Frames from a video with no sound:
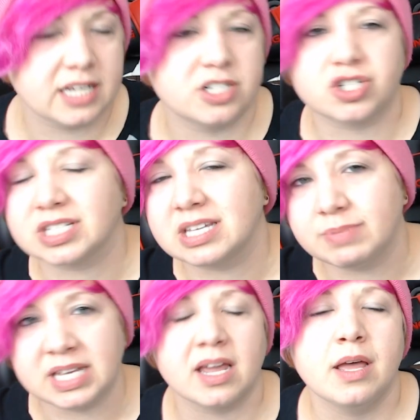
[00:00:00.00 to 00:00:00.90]
It just keeps
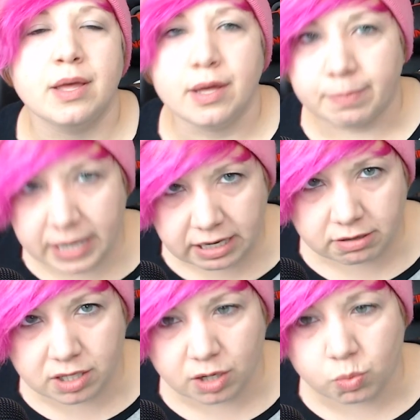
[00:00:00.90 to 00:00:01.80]
saying
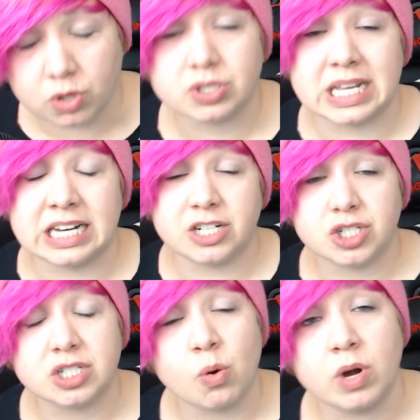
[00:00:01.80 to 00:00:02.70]
parallel worlds, and it's
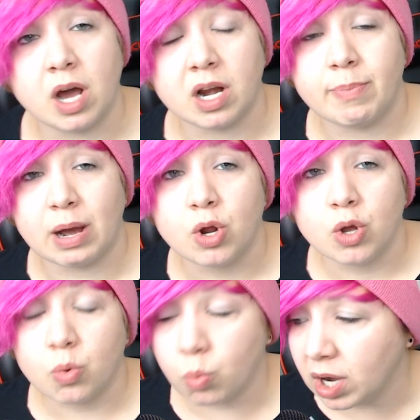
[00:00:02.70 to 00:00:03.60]
just going on about
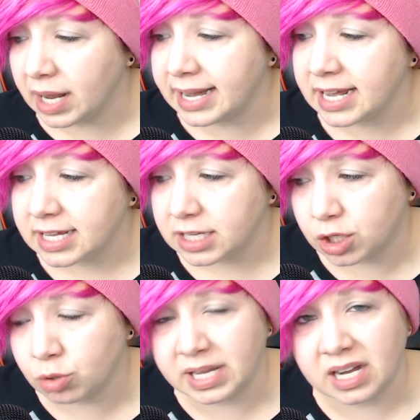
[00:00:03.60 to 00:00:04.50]
one
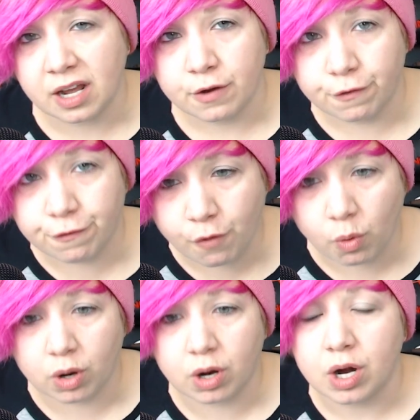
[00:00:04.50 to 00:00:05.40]
human,
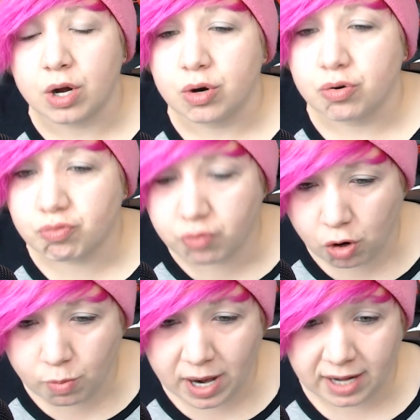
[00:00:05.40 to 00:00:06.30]
four
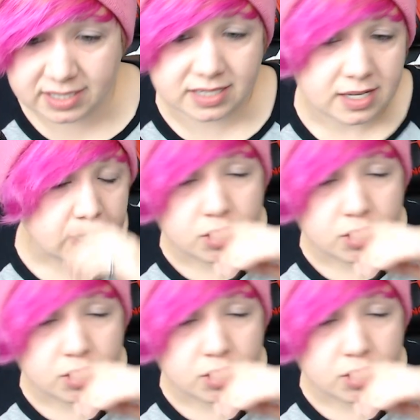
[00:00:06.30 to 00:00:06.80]
robots.